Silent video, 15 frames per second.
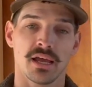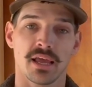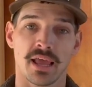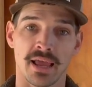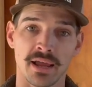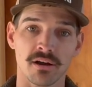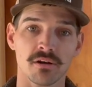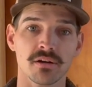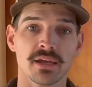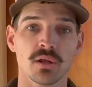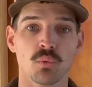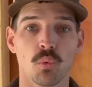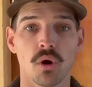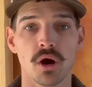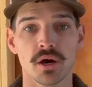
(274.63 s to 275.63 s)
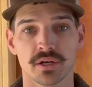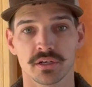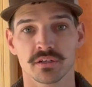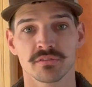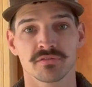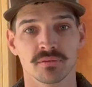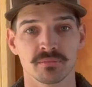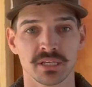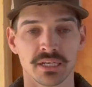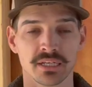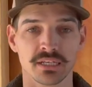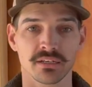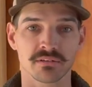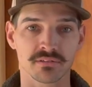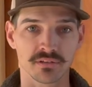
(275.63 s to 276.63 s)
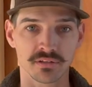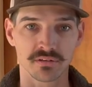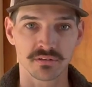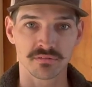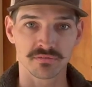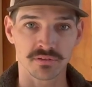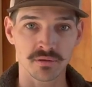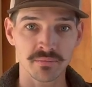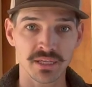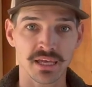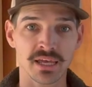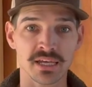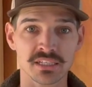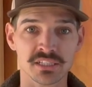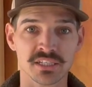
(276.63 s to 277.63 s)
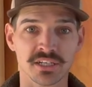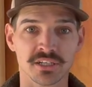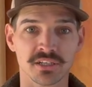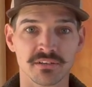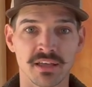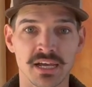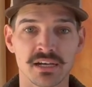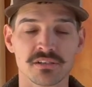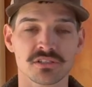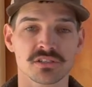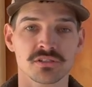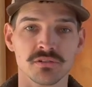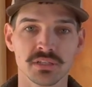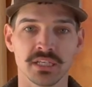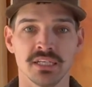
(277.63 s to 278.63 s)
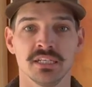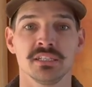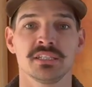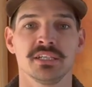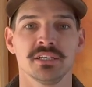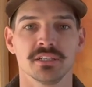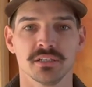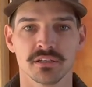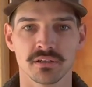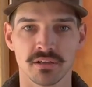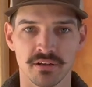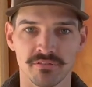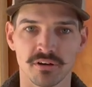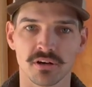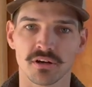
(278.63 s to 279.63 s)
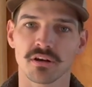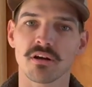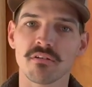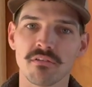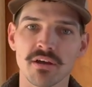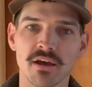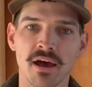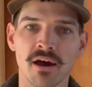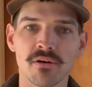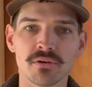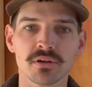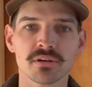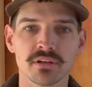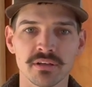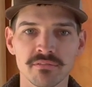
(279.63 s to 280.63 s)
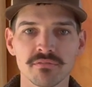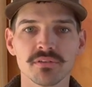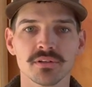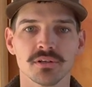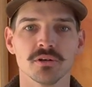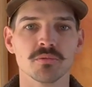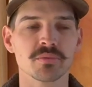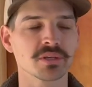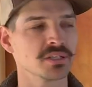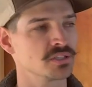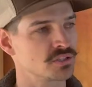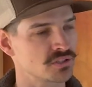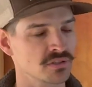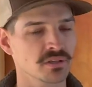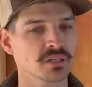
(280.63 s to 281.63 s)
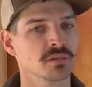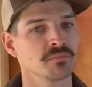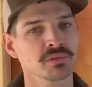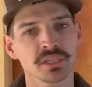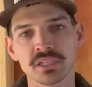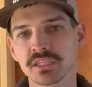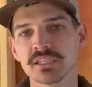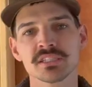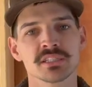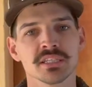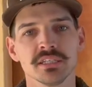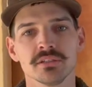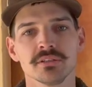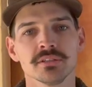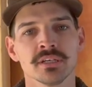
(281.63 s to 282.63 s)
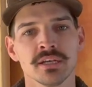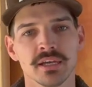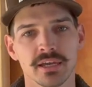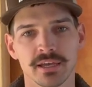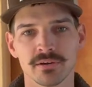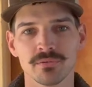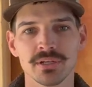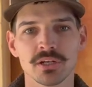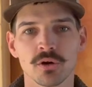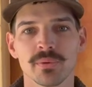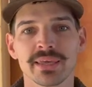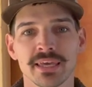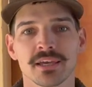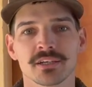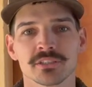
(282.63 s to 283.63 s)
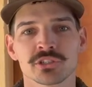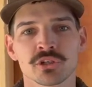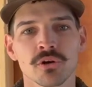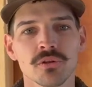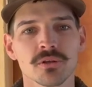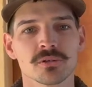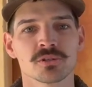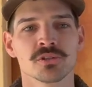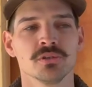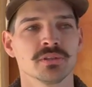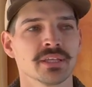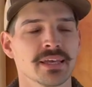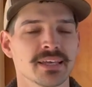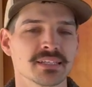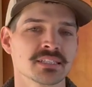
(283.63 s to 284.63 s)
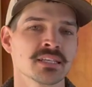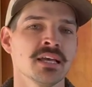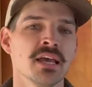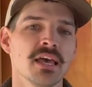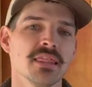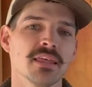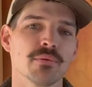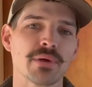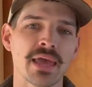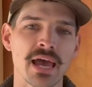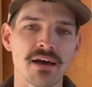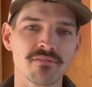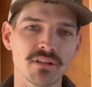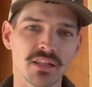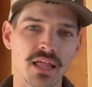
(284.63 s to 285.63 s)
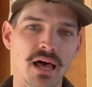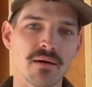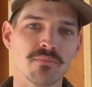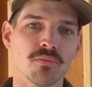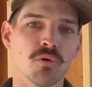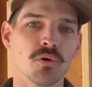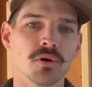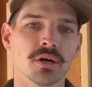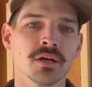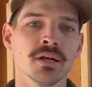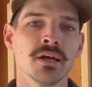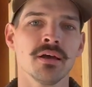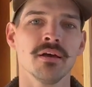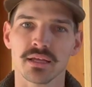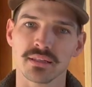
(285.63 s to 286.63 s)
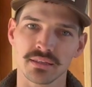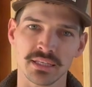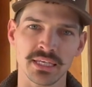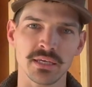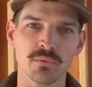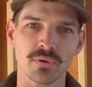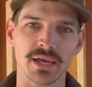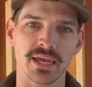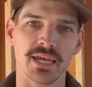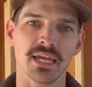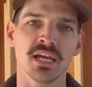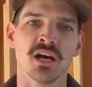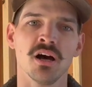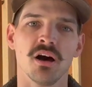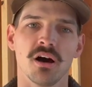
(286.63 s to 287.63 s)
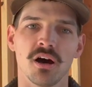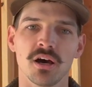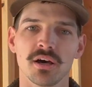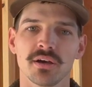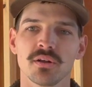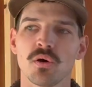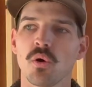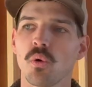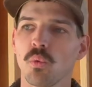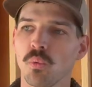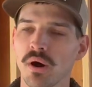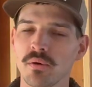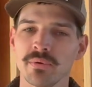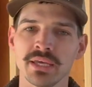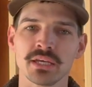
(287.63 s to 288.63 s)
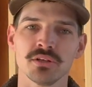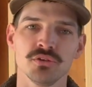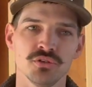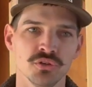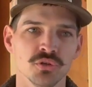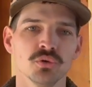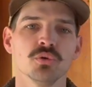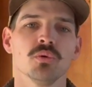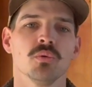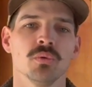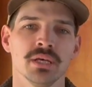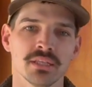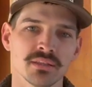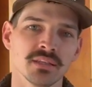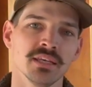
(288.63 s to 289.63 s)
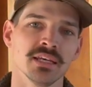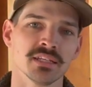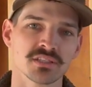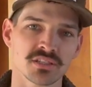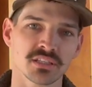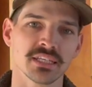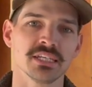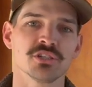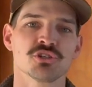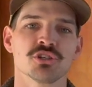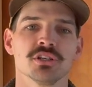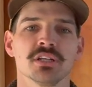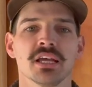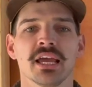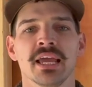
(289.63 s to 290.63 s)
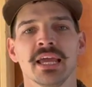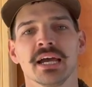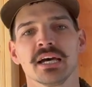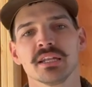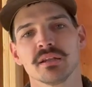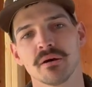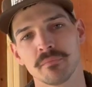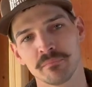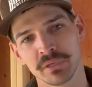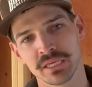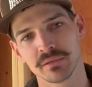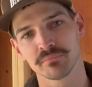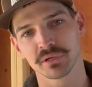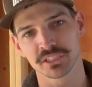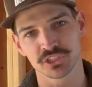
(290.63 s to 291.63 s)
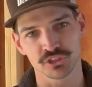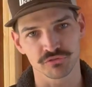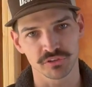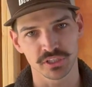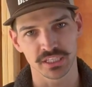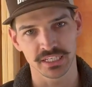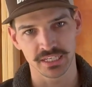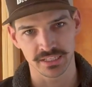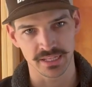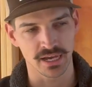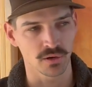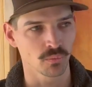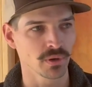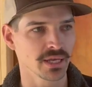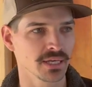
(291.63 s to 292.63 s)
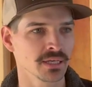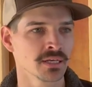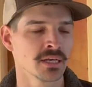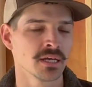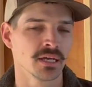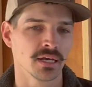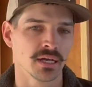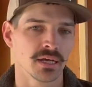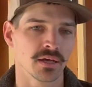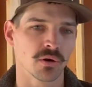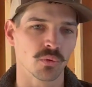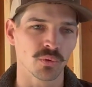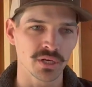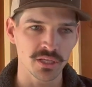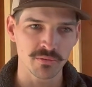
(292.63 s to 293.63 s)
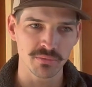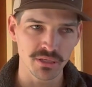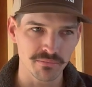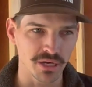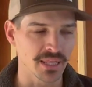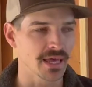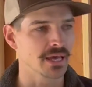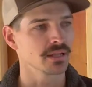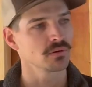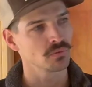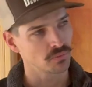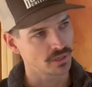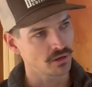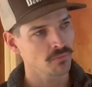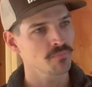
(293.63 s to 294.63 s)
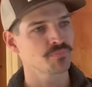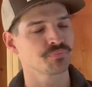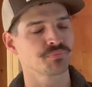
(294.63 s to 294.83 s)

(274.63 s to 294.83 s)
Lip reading: air and water from getting from the exterior of the house to the interior, if our outer envelope is completely sealed and we know we can control those two things, then we have a lot more leeway on what we can do with the insulation and being budget friendly in that way. Now, what do you mean by that? Well,